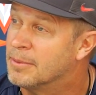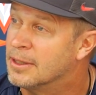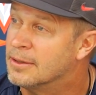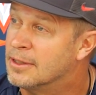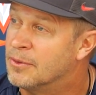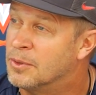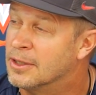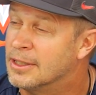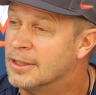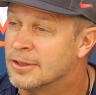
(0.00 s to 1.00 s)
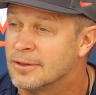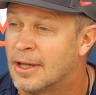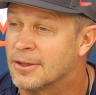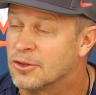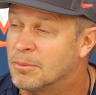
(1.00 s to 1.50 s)
But it really is
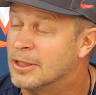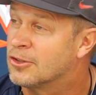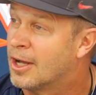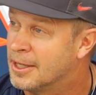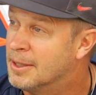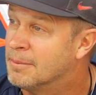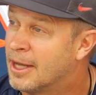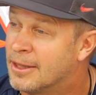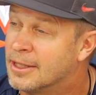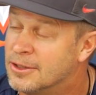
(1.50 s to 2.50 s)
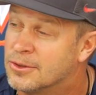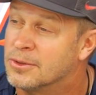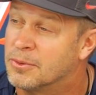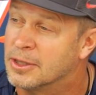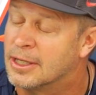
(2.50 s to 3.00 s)
not so much on him. I think he's
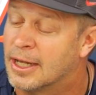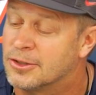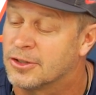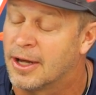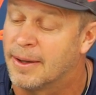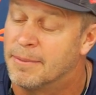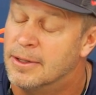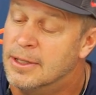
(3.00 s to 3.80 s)
doing a really nice job.